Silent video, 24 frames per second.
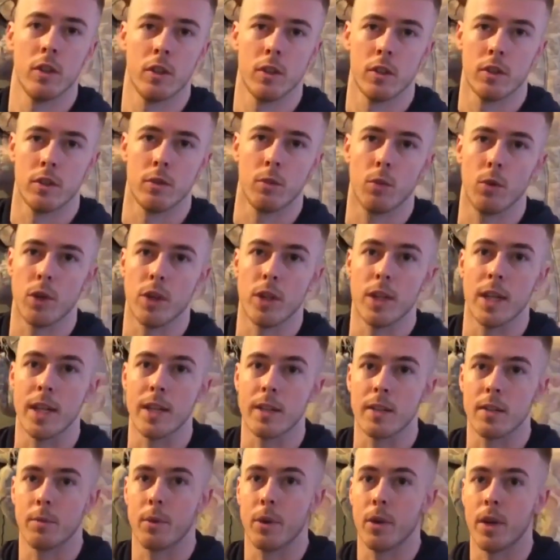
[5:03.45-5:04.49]
So what you
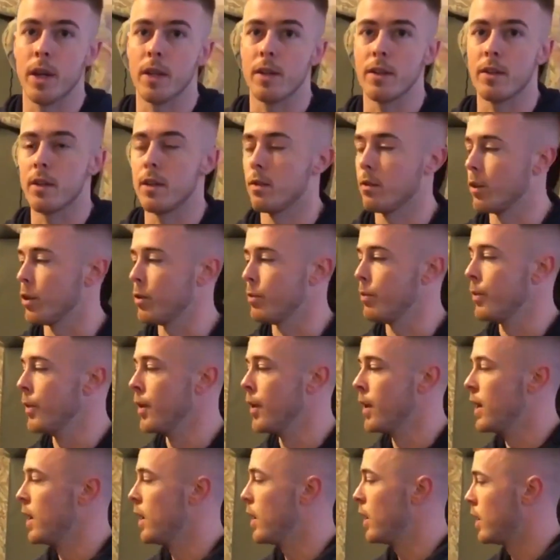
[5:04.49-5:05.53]
need to put into the room.
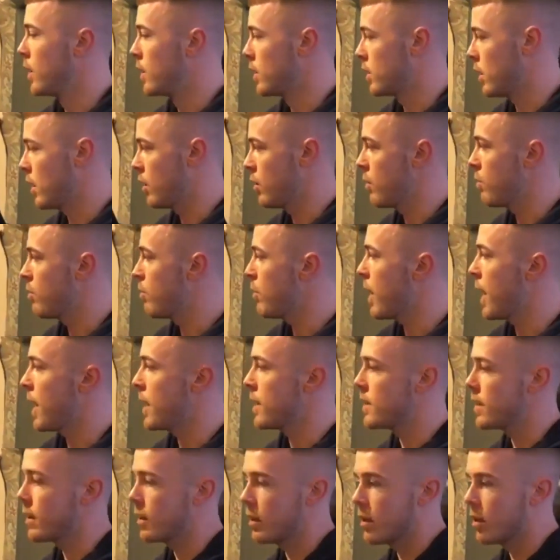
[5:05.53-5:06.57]
So bed,
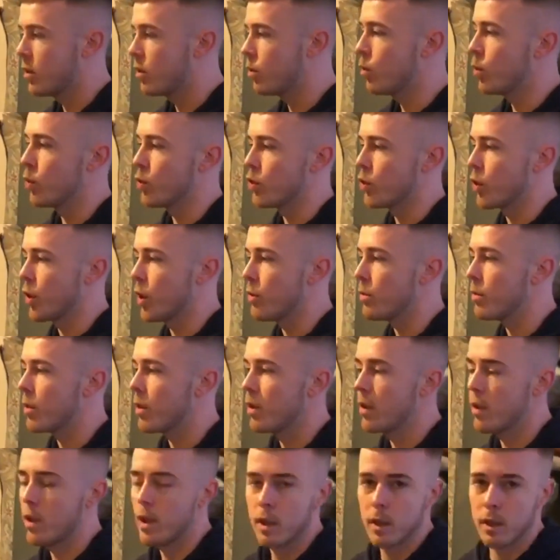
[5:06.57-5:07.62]
wardrobe,
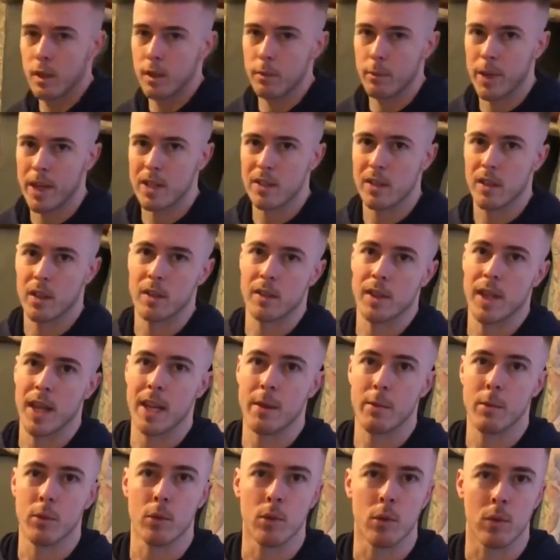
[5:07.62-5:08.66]
bedside
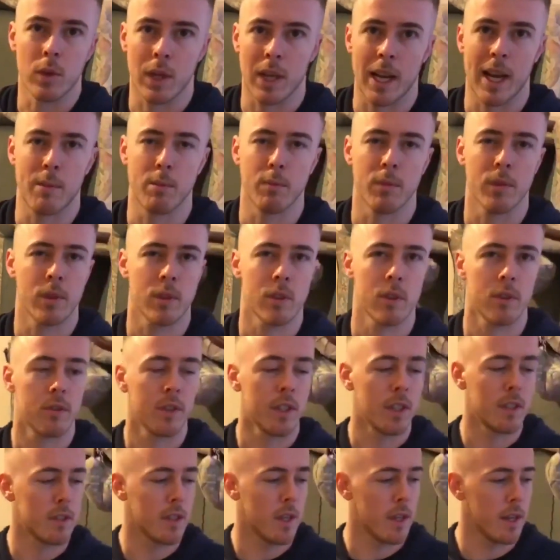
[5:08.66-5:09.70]
table, lamps,
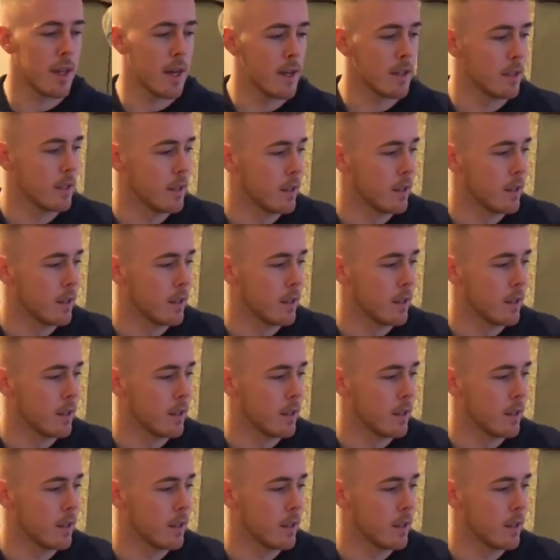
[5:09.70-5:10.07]
things like that.